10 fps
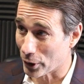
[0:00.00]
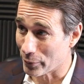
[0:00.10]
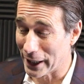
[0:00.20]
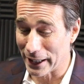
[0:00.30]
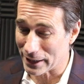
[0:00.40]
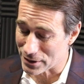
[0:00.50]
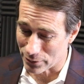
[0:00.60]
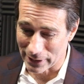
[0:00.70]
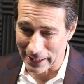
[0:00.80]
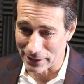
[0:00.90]
permit.
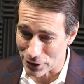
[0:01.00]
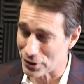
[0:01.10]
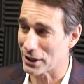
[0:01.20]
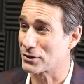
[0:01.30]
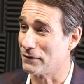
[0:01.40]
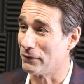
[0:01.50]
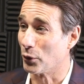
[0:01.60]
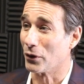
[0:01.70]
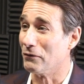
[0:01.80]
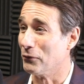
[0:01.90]
It's related to Section
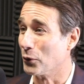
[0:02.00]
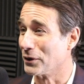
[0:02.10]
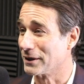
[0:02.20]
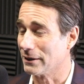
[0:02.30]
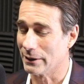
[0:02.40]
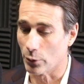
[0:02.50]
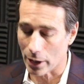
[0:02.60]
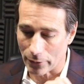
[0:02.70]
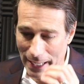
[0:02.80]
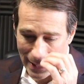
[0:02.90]
404 of the Clean
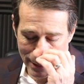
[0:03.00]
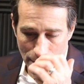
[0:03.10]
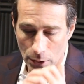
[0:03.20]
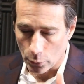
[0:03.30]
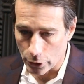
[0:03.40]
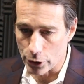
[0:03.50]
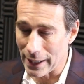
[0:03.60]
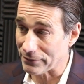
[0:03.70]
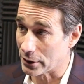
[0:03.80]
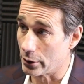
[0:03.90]
Water Act, where you
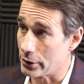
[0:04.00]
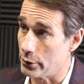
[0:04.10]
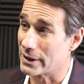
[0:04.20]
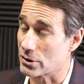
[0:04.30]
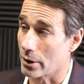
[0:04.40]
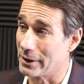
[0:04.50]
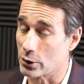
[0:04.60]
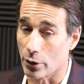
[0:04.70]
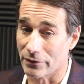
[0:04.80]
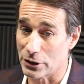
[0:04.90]
have to go to the U.S. Army
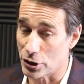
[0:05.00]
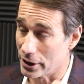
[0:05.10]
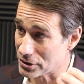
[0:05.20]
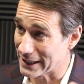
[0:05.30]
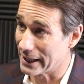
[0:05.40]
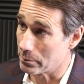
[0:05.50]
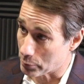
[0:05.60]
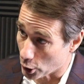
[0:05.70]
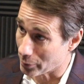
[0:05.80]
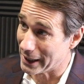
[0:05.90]
Corps of Engineers and get a
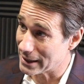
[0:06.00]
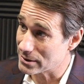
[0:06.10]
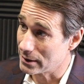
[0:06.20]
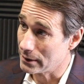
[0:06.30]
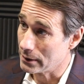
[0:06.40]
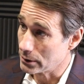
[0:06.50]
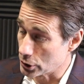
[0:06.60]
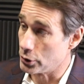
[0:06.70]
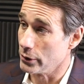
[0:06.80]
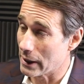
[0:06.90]
permit
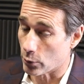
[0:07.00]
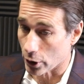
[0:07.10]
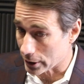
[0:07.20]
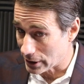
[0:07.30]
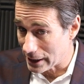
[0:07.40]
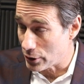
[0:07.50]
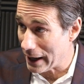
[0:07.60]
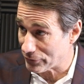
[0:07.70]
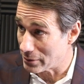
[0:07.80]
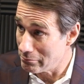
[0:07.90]
to do that work, and then you
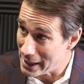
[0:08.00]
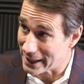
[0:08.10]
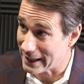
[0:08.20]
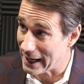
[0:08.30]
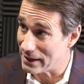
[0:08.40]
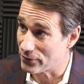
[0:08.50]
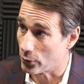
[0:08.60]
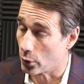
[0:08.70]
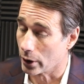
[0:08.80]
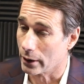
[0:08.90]
have to mitigate
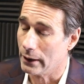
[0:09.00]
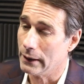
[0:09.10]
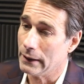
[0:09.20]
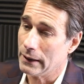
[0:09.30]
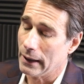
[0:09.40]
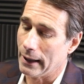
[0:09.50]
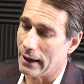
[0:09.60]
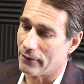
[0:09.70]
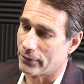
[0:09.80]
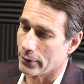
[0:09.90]
for
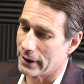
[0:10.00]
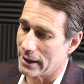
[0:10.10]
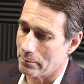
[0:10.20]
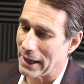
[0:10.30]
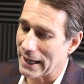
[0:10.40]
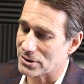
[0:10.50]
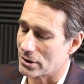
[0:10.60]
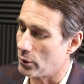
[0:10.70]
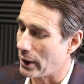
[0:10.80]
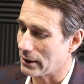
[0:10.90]
uh, for the impacts
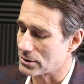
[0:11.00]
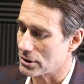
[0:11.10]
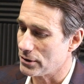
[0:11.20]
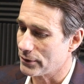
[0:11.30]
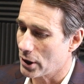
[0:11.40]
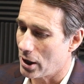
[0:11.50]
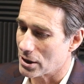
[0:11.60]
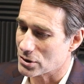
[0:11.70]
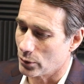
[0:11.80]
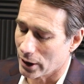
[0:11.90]
to the wetlands that you've
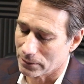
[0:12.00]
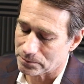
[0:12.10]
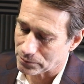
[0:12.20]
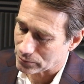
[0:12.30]
caused. Well,